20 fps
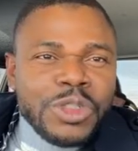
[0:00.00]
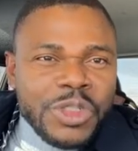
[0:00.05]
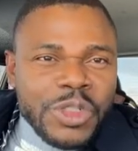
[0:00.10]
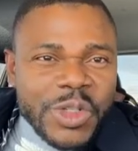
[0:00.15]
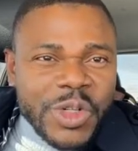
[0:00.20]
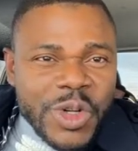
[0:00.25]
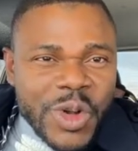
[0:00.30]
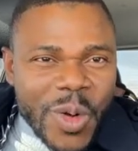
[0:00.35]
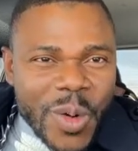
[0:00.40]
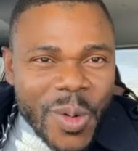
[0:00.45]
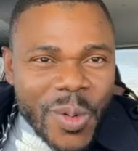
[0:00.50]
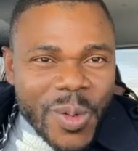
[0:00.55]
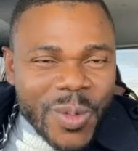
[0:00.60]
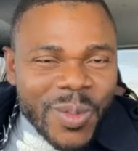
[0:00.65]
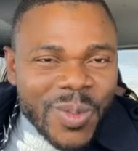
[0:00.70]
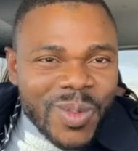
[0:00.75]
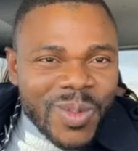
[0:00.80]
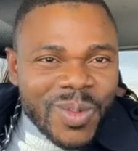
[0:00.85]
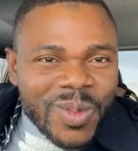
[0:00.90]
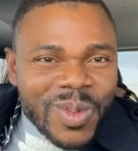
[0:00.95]
Do you know
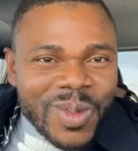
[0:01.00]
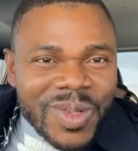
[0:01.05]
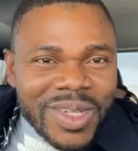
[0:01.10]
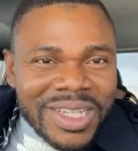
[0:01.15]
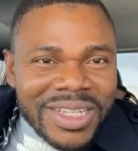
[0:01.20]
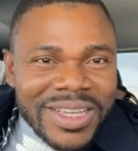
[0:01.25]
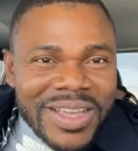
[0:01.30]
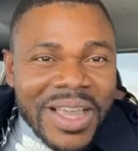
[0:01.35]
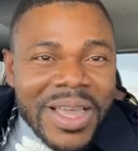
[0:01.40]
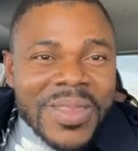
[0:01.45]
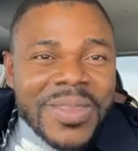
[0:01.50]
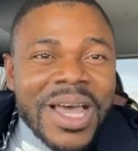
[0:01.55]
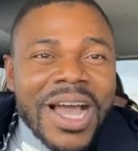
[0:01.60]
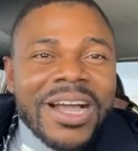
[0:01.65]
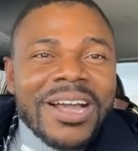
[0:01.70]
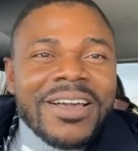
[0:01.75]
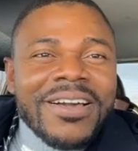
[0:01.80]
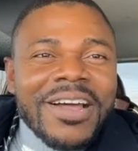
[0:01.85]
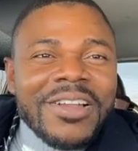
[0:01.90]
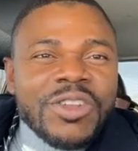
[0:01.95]

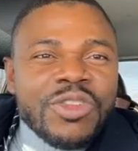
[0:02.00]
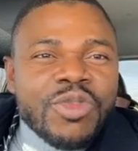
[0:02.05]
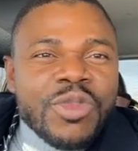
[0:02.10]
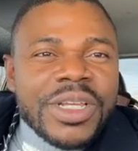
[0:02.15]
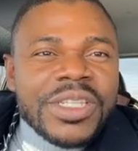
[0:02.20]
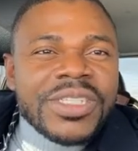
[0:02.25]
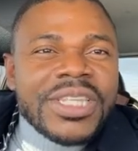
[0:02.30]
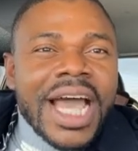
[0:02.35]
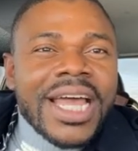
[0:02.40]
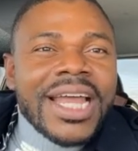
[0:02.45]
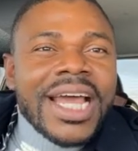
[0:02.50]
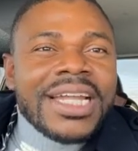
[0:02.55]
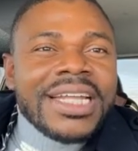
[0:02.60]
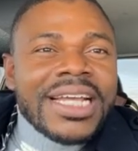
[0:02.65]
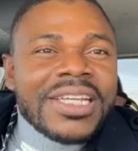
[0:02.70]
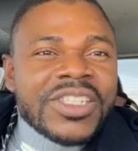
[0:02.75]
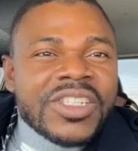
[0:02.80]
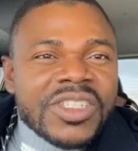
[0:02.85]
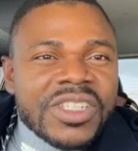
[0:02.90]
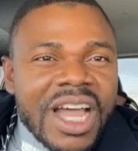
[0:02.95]
that countries that
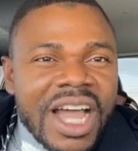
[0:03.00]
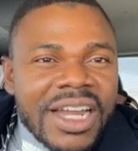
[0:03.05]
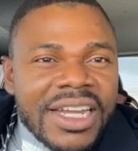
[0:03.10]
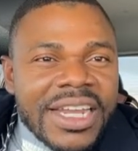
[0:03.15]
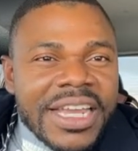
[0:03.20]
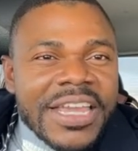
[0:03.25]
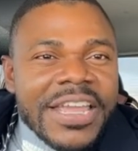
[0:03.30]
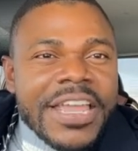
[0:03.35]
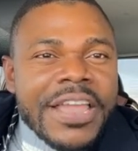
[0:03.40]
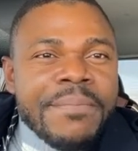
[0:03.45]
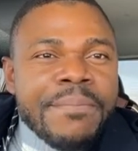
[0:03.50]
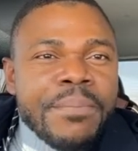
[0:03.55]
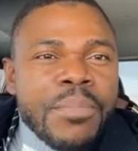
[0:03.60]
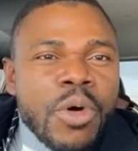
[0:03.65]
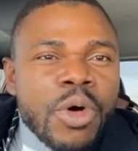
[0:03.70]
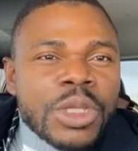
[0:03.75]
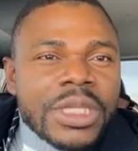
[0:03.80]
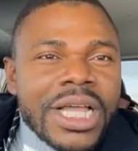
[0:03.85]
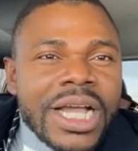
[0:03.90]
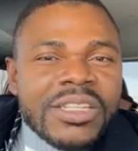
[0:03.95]
understand the
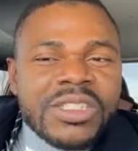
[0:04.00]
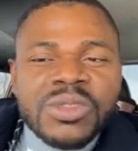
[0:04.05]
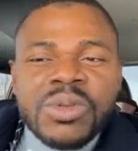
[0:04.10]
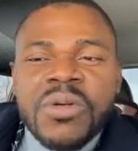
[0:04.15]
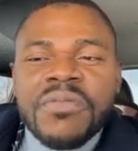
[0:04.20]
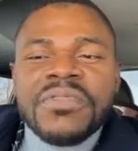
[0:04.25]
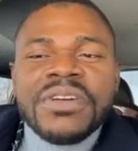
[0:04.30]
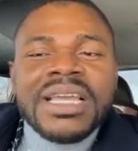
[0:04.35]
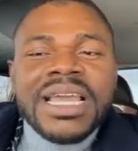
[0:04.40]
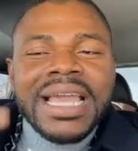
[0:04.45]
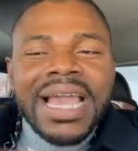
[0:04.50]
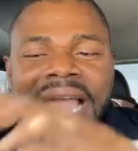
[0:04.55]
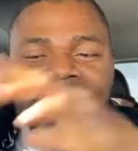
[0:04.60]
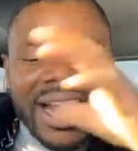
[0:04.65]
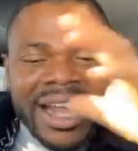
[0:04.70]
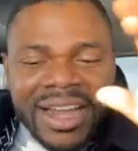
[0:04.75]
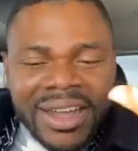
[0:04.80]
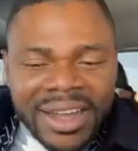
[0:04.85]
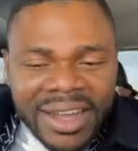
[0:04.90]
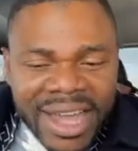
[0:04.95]
importance of
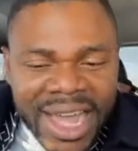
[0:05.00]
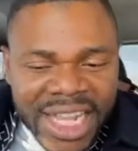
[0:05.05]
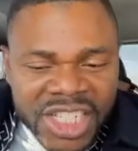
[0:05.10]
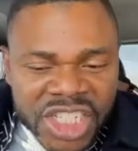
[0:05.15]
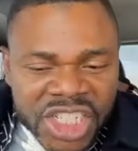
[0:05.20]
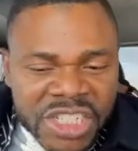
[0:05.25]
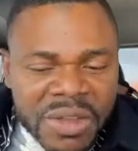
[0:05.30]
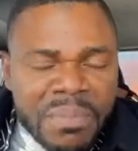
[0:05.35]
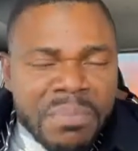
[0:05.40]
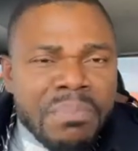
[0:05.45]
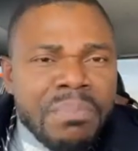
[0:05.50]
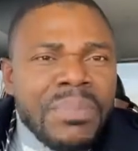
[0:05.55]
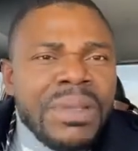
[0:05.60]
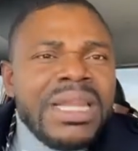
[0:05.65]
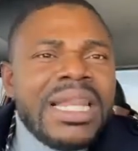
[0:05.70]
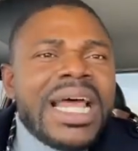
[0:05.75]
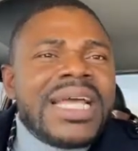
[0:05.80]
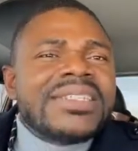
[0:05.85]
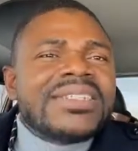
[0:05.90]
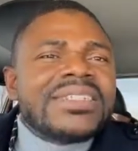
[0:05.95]
a
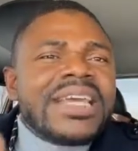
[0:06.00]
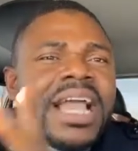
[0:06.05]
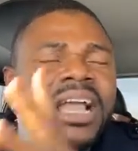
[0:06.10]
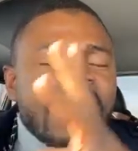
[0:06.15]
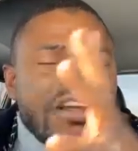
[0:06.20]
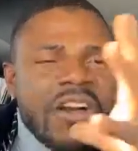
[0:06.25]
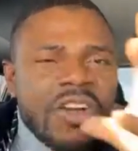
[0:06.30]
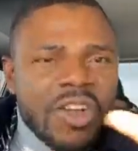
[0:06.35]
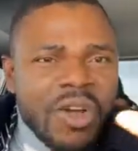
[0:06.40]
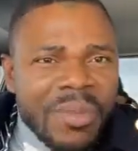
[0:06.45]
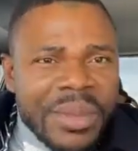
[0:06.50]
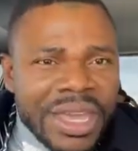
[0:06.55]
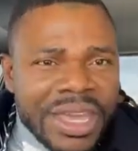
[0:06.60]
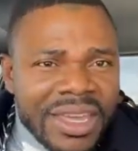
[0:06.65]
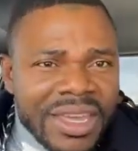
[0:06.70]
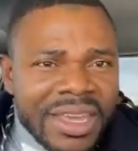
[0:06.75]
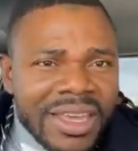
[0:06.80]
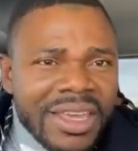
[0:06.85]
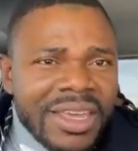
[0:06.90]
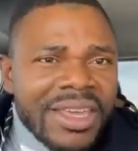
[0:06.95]
cashless
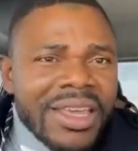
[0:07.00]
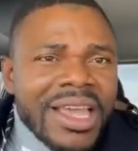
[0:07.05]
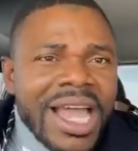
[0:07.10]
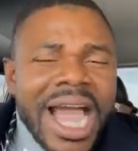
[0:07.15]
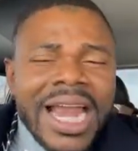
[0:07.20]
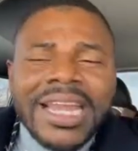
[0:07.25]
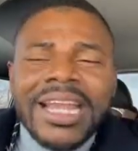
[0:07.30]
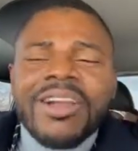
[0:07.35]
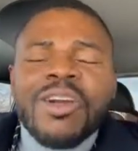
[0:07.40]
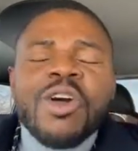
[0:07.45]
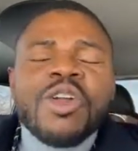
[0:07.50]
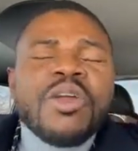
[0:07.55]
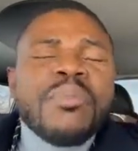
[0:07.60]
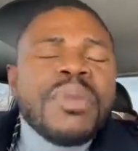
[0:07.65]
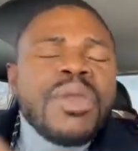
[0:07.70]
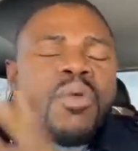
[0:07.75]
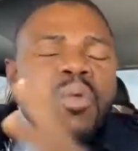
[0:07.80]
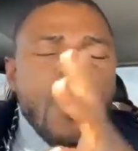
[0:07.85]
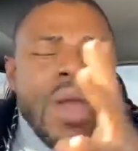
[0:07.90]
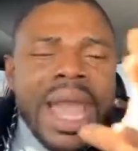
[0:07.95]
economy, an
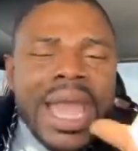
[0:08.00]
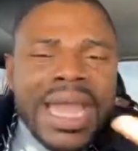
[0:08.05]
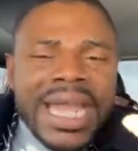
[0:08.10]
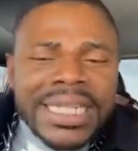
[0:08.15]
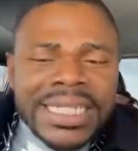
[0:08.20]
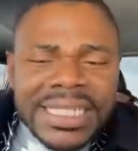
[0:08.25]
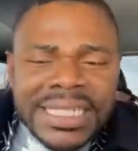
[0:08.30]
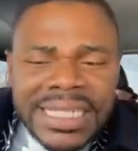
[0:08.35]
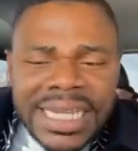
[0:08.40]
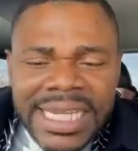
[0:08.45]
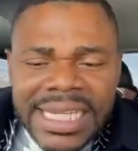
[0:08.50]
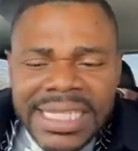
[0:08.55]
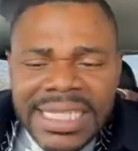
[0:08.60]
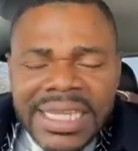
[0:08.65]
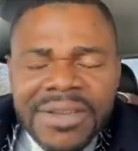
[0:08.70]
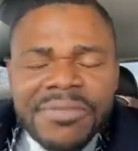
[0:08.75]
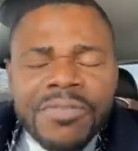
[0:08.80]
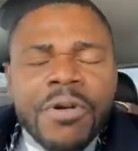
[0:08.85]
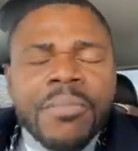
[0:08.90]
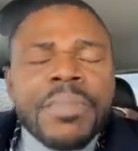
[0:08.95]
economy where it is
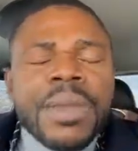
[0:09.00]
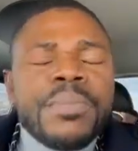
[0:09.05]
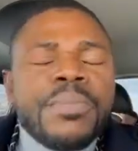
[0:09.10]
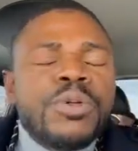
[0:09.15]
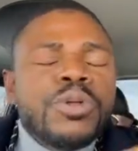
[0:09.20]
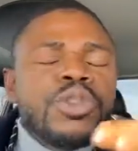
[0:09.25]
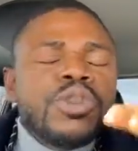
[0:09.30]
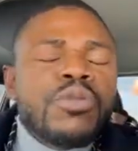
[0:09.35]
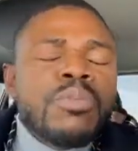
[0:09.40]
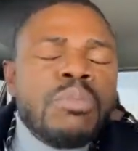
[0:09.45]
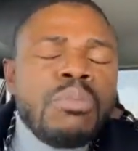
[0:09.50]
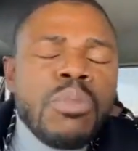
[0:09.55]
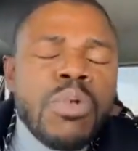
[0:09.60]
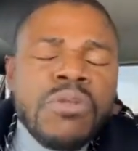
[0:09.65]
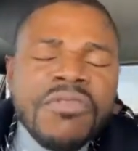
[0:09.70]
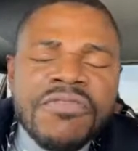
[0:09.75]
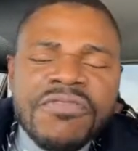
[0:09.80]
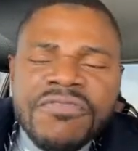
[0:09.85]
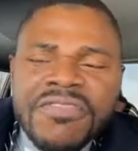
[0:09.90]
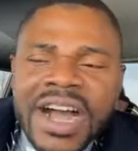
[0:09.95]
easy for people to
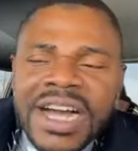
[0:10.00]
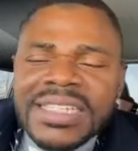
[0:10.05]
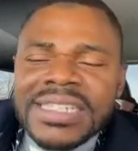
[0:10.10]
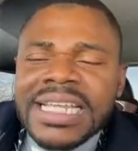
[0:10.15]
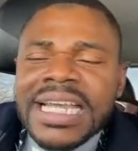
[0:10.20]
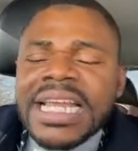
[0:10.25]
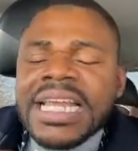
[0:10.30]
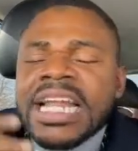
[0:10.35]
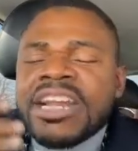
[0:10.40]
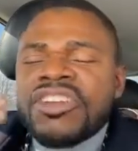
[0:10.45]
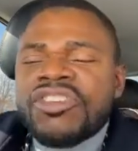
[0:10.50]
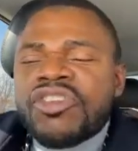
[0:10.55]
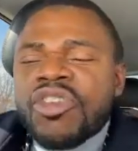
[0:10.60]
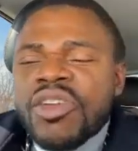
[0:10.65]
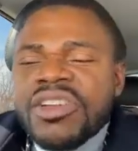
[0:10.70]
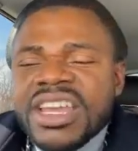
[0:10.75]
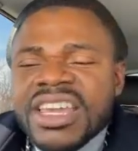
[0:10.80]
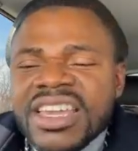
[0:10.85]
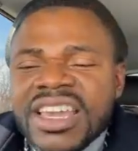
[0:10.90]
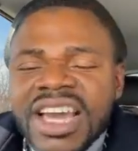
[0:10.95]
move funds
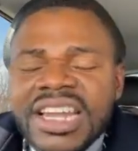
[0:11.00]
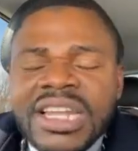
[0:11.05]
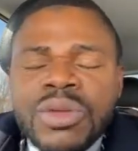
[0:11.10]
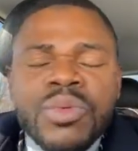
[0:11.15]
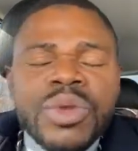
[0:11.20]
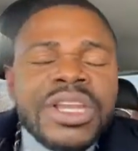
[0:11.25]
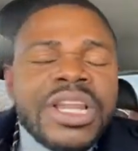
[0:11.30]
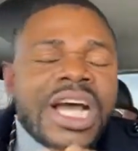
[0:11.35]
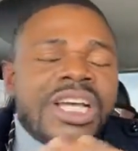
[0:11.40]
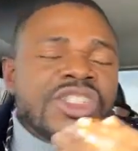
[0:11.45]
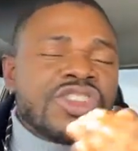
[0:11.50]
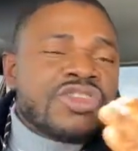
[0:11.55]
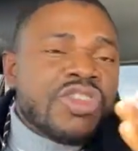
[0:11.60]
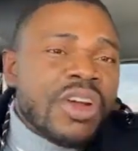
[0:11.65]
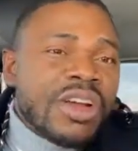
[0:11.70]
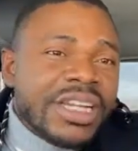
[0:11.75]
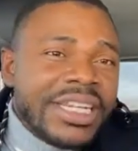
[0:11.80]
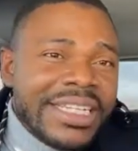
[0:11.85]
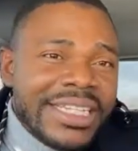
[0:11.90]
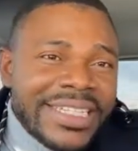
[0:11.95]
electronically without
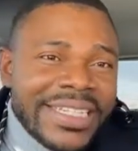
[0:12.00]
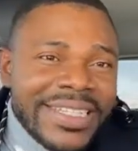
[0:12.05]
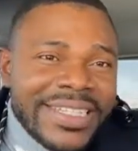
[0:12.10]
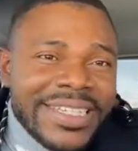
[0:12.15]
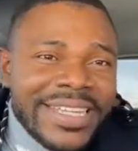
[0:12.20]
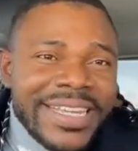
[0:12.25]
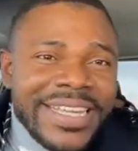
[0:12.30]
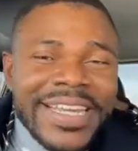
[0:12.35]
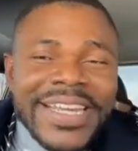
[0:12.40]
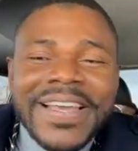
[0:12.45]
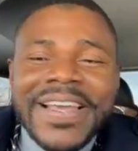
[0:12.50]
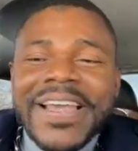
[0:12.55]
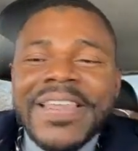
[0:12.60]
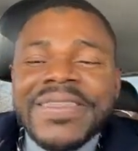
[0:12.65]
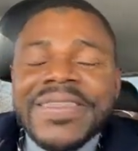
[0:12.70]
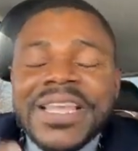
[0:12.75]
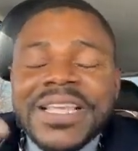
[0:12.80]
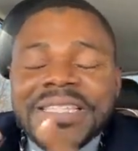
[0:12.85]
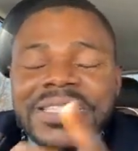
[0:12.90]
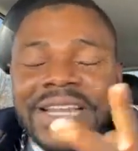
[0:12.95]
struggling,
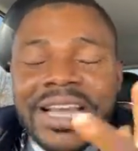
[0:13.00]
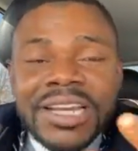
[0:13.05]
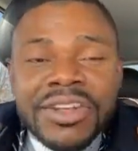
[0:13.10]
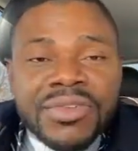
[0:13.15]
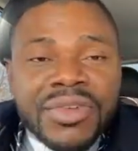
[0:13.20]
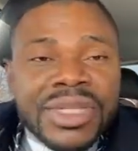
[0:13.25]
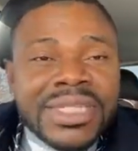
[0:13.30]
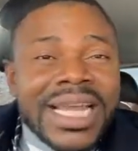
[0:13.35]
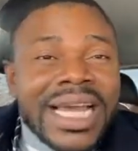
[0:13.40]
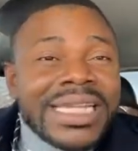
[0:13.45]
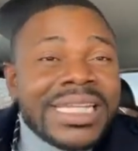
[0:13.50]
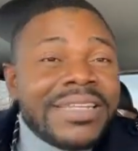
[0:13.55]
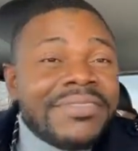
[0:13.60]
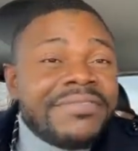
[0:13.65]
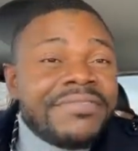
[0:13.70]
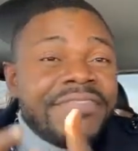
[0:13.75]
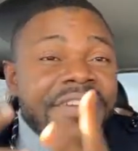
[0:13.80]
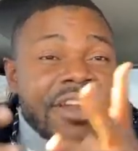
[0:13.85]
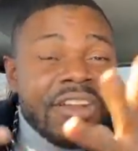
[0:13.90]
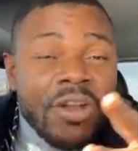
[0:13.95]
and these countries are
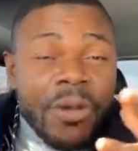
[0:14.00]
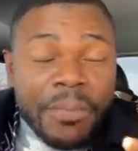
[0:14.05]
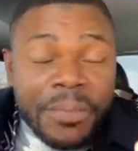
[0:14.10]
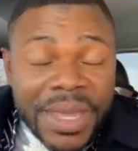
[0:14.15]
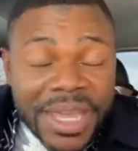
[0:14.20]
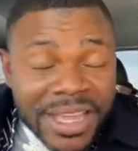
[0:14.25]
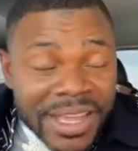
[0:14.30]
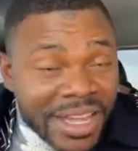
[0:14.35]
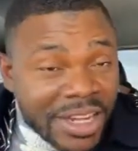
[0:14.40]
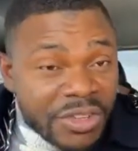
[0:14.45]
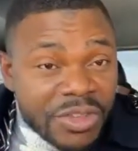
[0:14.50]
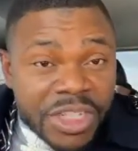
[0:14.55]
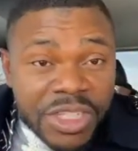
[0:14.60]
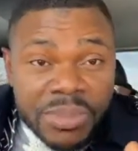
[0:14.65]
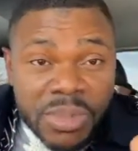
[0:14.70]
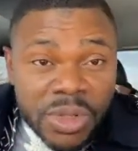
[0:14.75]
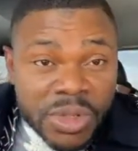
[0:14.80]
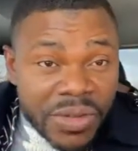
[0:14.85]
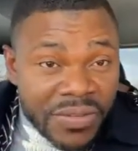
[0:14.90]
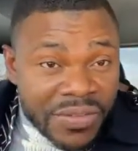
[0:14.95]
developing countries